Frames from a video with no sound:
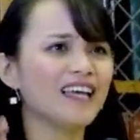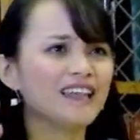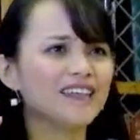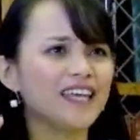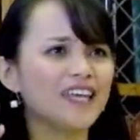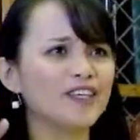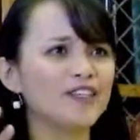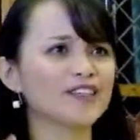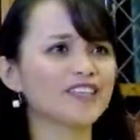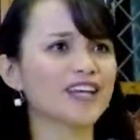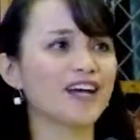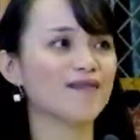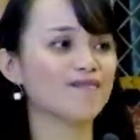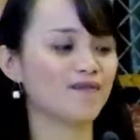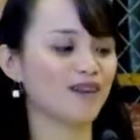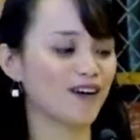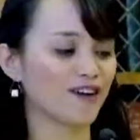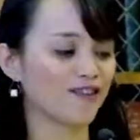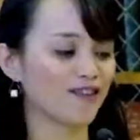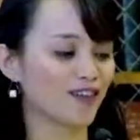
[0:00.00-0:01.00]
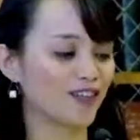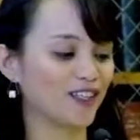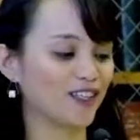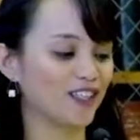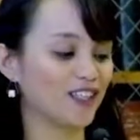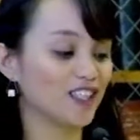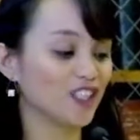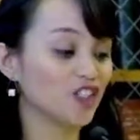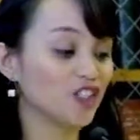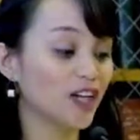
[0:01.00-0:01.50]
Thank you, Tamba,
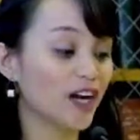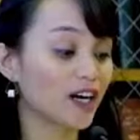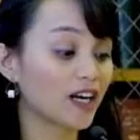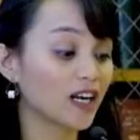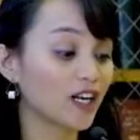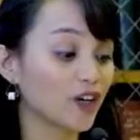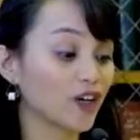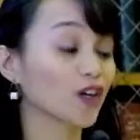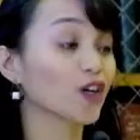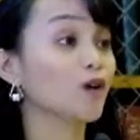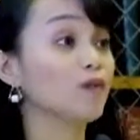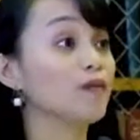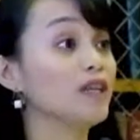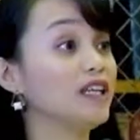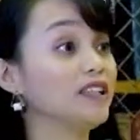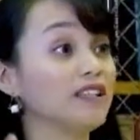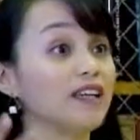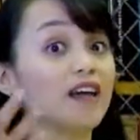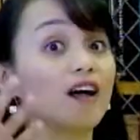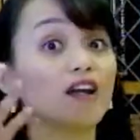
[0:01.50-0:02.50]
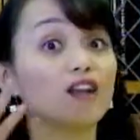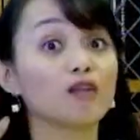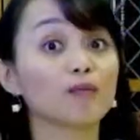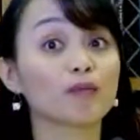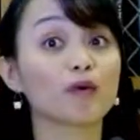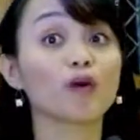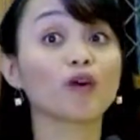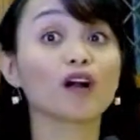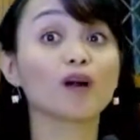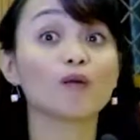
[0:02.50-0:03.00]
for sharing your community health
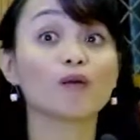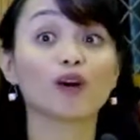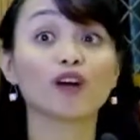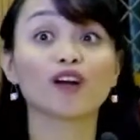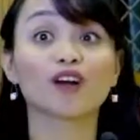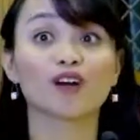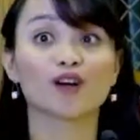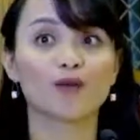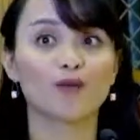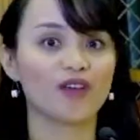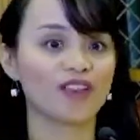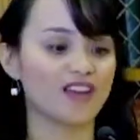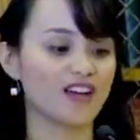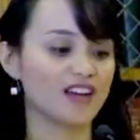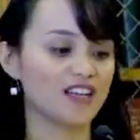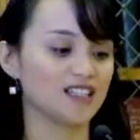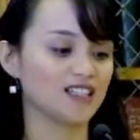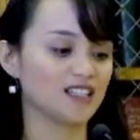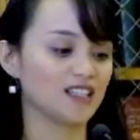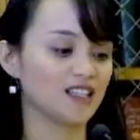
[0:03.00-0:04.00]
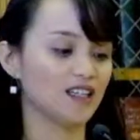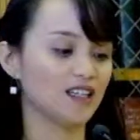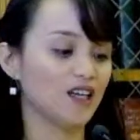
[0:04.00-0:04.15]
worker program with us.